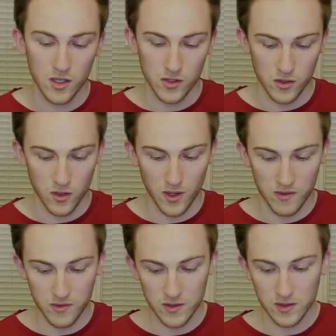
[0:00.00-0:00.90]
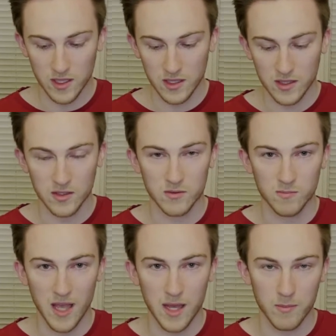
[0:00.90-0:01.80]
So I feel like this
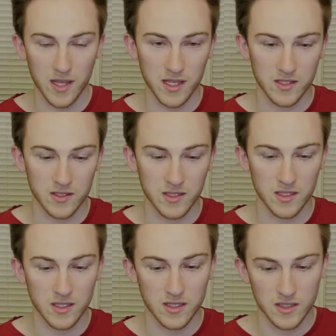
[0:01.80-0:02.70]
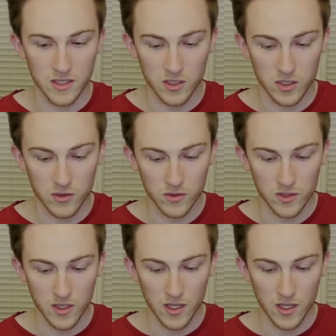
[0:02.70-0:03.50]
map has its issues,